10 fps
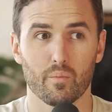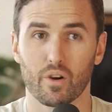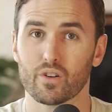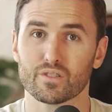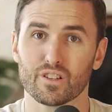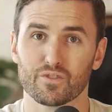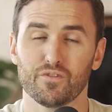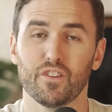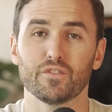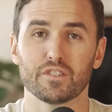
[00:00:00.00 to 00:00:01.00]
but hers does
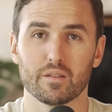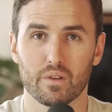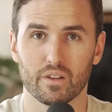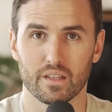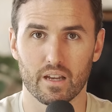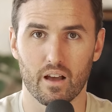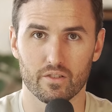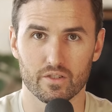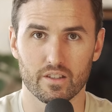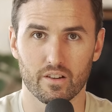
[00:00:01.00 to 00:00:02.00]
fifty million dollars a